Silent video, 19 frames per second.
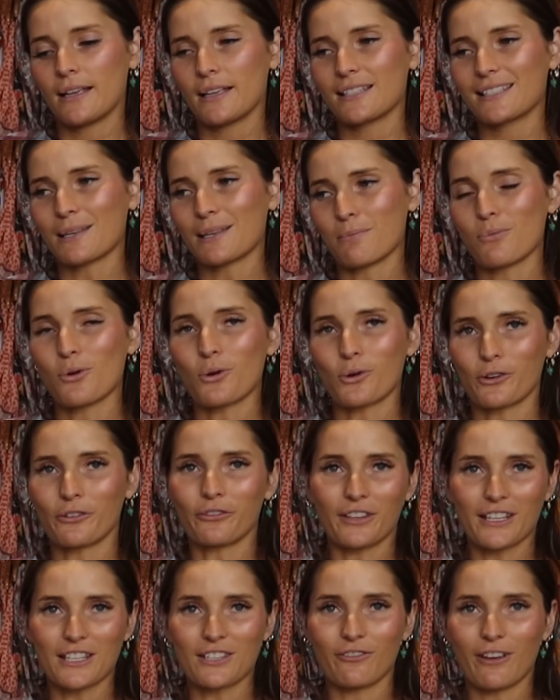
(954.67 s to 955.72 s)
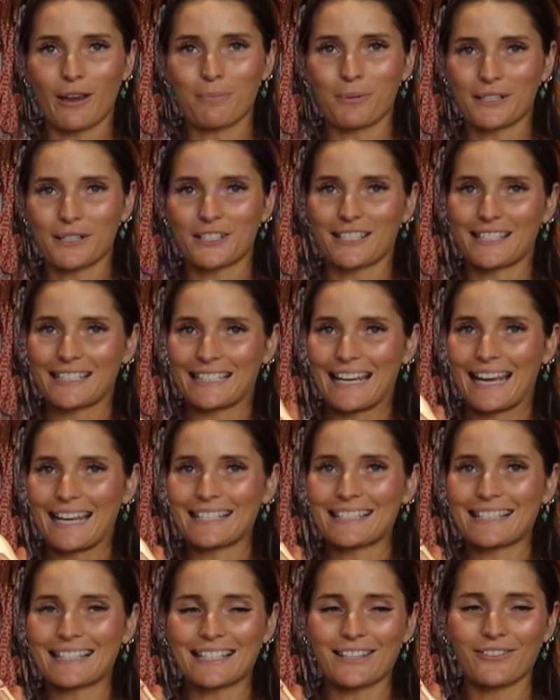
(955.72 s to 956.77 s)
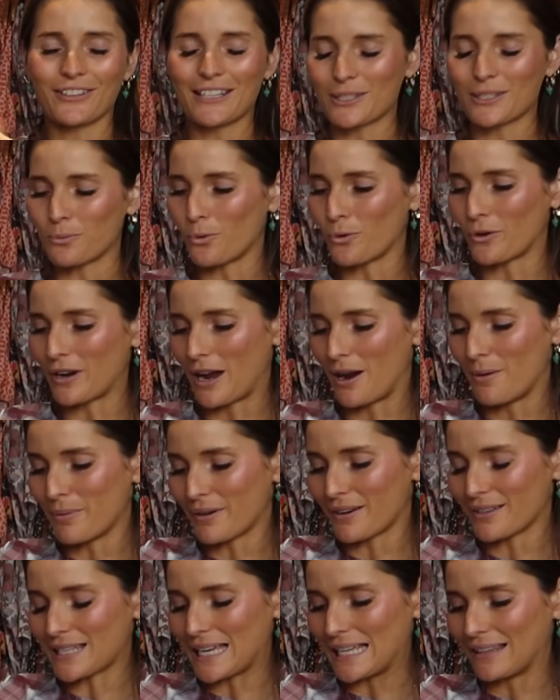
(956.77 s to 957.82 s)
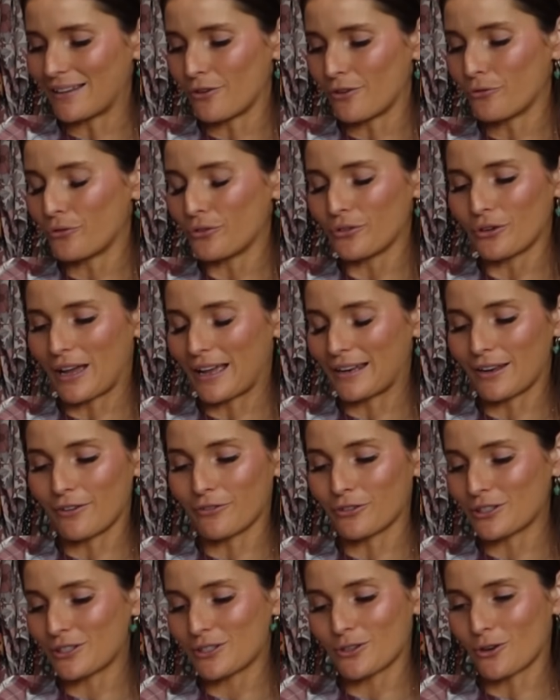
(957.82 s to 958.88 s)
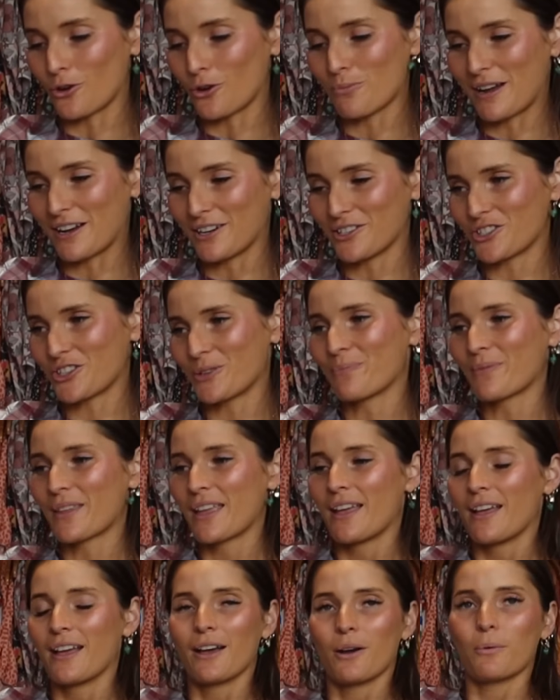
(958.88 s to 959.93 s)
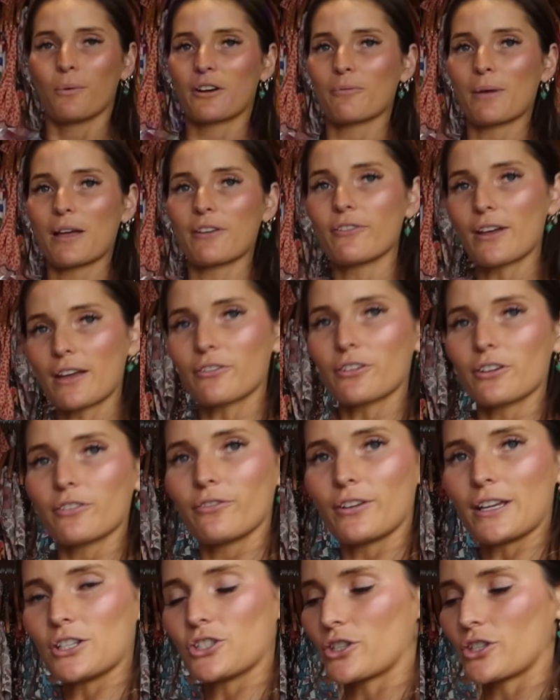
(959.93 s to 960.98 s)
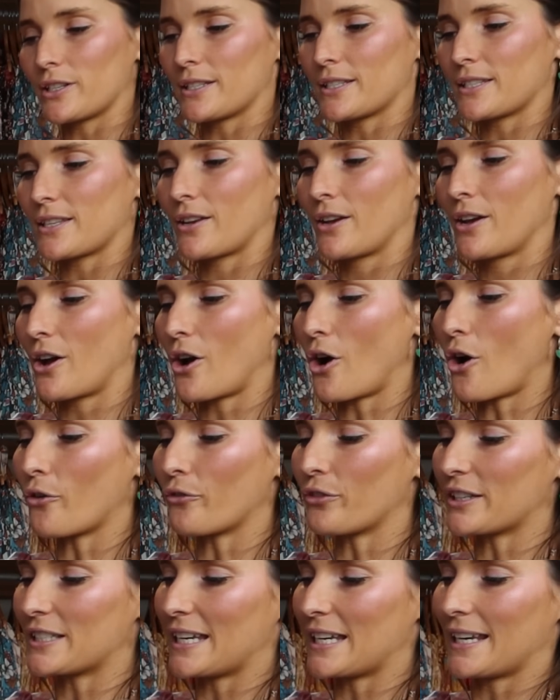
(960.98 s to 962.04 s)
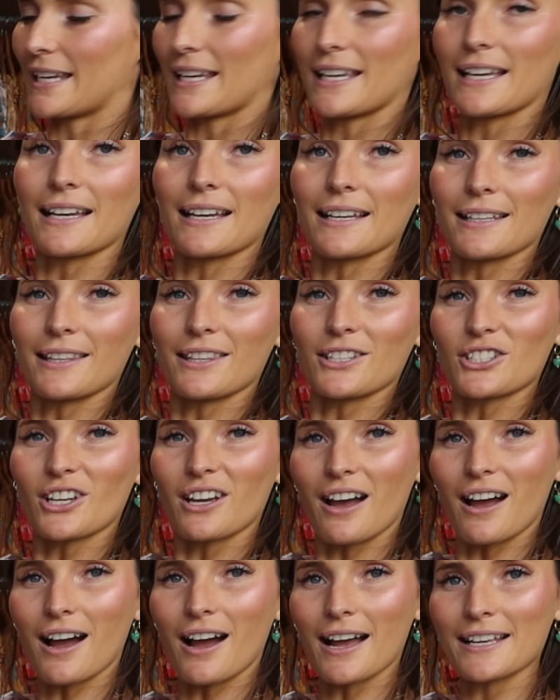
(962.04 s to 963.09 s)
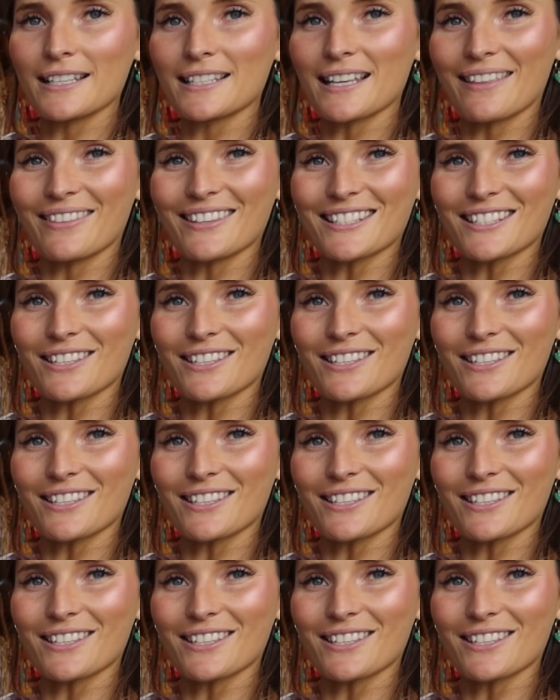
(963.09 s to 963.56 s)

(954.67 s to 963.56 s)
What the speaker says: some more of this fabric just in case this ever gets worn out, because I love it so much. One of my favorite features of the teddy are the ties at the